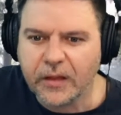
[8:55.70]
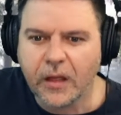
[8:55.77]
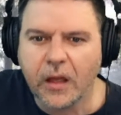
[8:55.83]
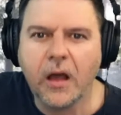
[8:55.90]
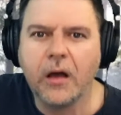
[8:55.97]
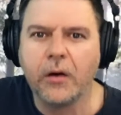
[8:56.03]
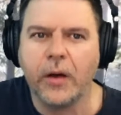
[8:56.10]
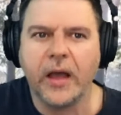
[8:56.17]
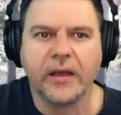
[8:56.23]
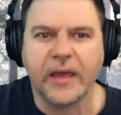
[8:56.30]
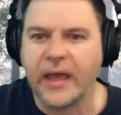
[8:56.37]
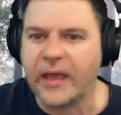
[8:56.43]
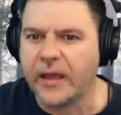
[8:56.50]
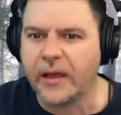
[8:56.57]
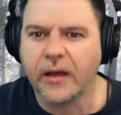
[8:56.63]
oh,
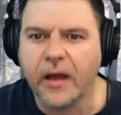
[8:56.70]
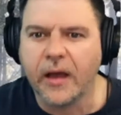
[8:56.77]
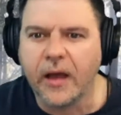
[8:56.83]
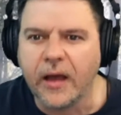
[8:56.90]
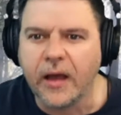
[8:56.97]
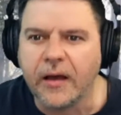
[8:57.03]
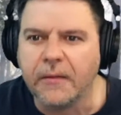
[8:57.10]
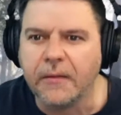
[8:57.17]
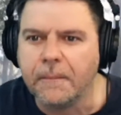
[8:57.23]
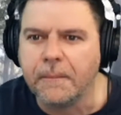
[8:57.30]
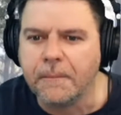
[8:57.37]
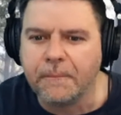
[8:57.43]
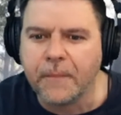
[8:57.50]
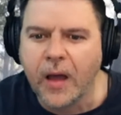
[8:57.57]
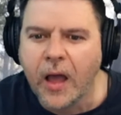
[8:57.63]
okay.
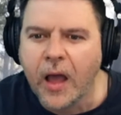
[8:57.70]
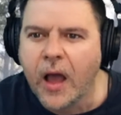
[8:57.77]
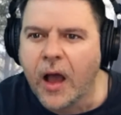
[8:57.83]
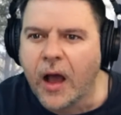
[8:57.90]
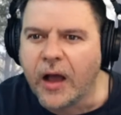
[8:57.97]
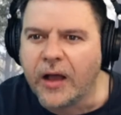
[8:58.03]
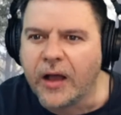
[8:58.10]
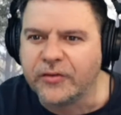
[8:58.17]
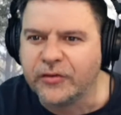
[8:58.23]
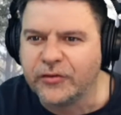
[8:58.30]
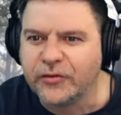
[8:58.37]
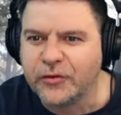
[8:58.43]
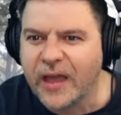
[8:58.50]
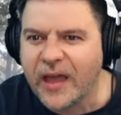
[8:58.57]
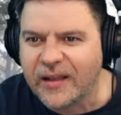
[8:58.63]
I should
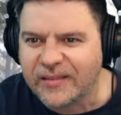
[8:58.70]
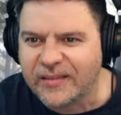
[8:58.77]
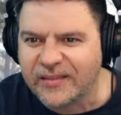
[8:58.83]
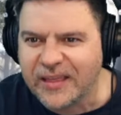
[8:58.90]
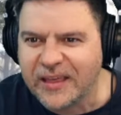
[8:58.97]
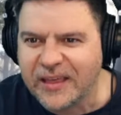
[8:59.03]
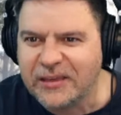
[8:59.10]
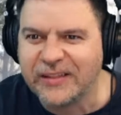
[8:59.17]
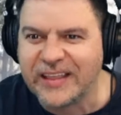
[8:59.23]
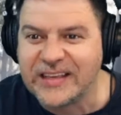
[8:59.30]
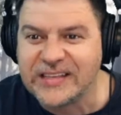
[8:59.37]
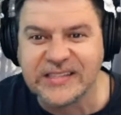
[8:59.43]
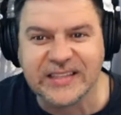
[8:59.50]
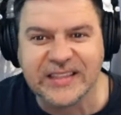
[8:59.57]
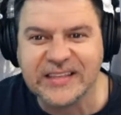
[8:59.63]
do that. Thank you,
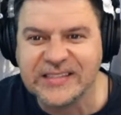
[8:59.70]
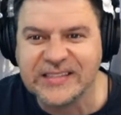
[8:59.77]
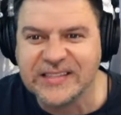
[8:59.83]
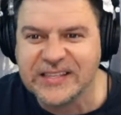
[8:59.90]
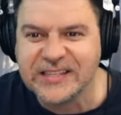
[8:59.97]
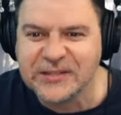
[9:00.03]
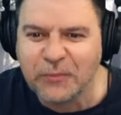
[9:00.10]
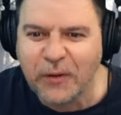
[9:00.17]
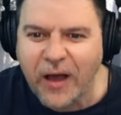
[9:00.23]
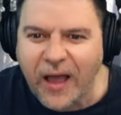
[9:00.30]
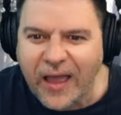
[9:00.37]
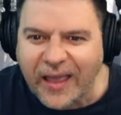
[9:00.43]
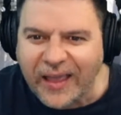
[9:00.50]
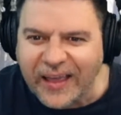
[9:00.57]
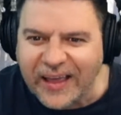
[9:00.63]
Elise. See, this is
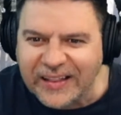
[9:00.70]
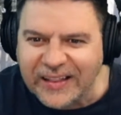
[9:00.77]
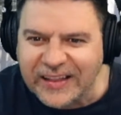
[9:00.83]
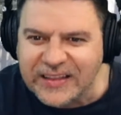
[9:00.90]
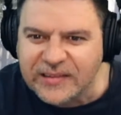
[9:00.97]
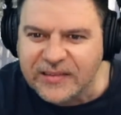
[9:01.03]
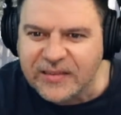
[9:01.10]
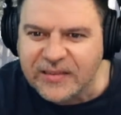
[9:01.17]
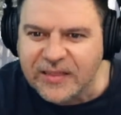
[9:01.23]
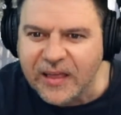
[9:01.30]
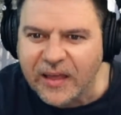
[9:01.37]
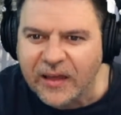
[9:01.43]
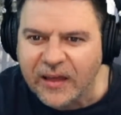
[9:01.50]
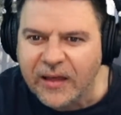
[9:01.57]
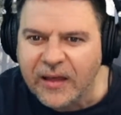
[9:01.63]
why Elise is
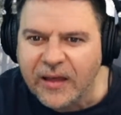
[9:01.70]
there.